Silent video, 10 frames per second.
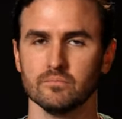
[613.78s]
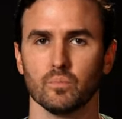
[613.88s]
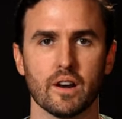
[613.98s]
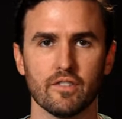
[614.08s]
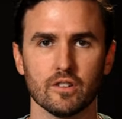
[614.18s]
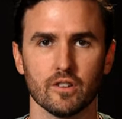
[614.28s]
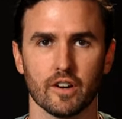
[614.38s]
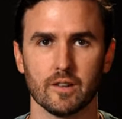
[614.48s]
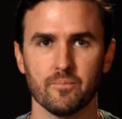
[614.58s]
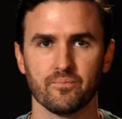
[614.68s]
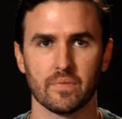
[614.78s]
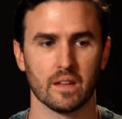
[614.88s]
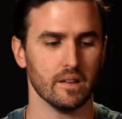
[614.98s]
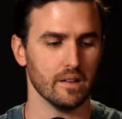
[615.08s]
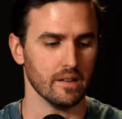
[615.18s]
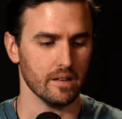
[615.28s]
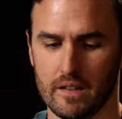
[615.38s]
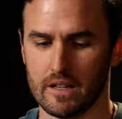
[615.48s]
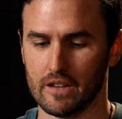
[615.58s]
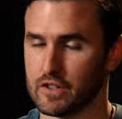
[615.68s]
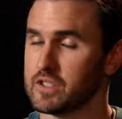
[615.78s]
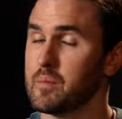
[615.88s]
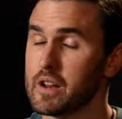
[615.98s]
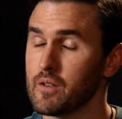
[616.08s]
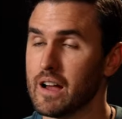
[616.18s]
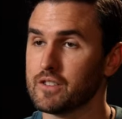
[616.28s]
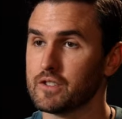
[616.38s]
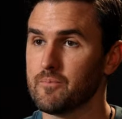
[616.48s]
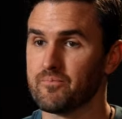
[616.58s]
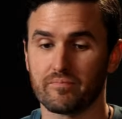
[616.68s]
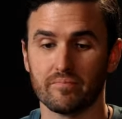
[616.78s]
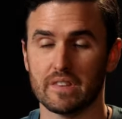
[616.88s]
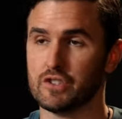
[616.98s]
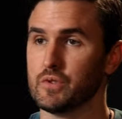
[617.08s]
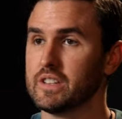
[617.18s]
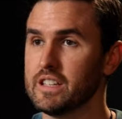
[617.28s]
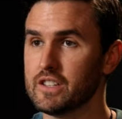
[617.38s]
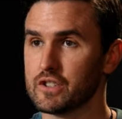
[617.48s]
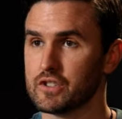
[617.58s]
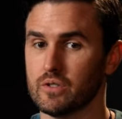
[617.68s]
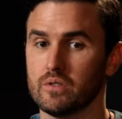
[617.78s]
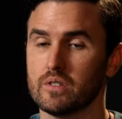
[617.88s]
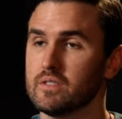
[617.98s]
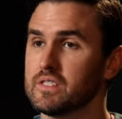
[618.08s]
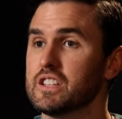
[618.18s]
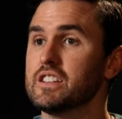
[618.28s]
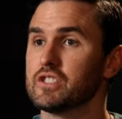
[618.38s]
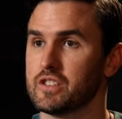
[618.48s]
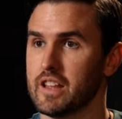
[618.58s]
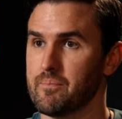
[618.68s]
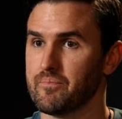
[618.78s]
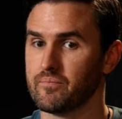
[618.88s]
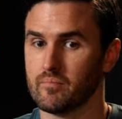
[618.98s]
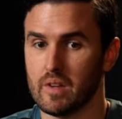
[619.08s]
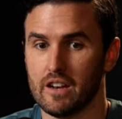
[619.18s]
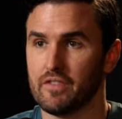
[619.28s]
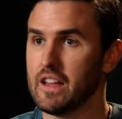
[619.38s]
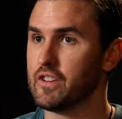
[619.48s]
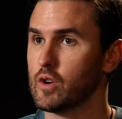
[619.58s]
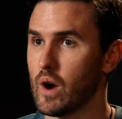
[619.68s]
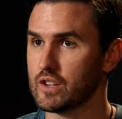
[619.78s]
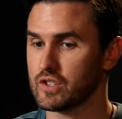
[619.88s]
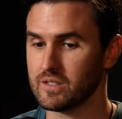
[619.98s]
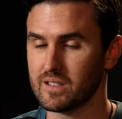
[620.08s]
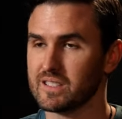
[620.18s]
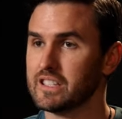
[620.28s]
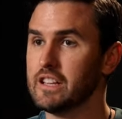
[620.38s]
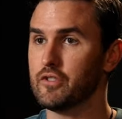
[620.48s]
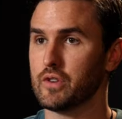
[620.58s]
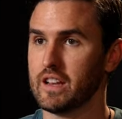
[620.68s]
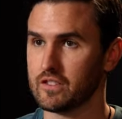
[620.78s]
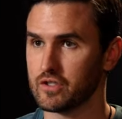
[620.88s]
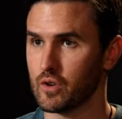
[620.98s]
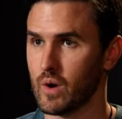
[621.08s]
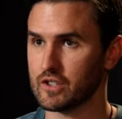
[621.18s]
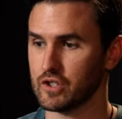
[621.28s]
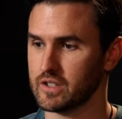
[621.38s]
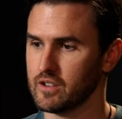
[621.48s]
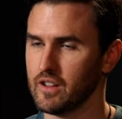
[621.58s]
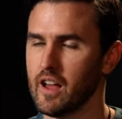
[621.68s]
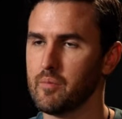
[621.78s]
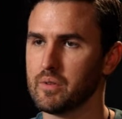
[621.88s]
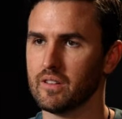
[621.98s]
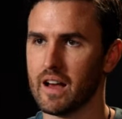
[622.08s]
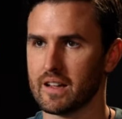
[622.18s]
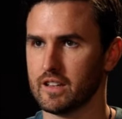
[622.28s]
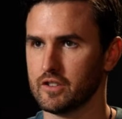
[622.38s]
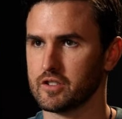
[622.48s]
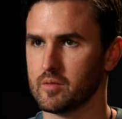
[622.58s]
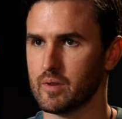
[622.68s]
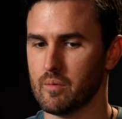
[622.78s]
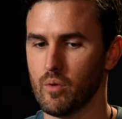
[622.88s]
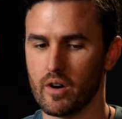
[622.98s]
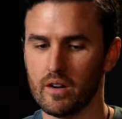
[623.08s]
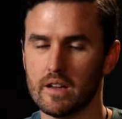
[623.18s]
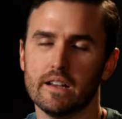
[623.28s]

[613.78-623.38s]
whatever you're learning, if there's somebody around you that you can teach it to them. And if they have any questions, see if you can answer their questions. It'll help it lock it into your brain more.